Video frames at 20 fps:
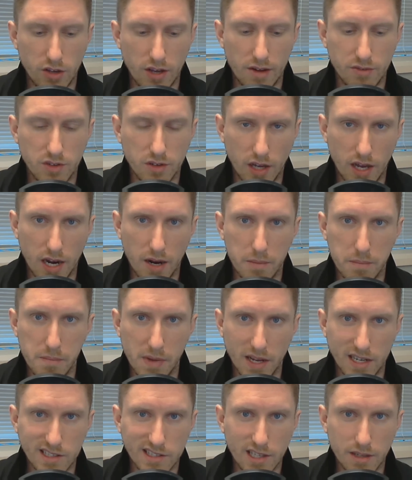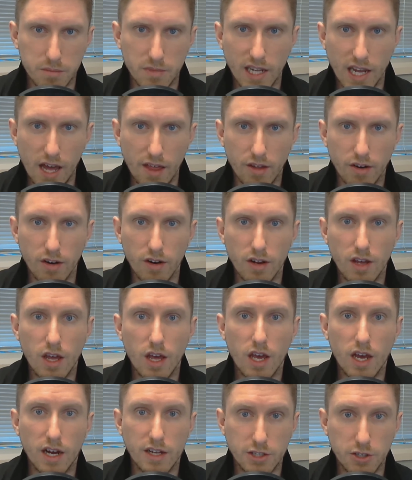You have to kind of mix them together
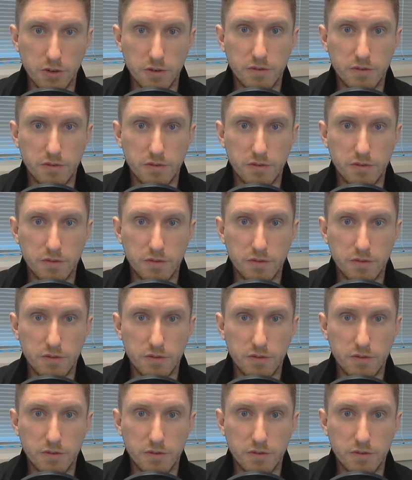until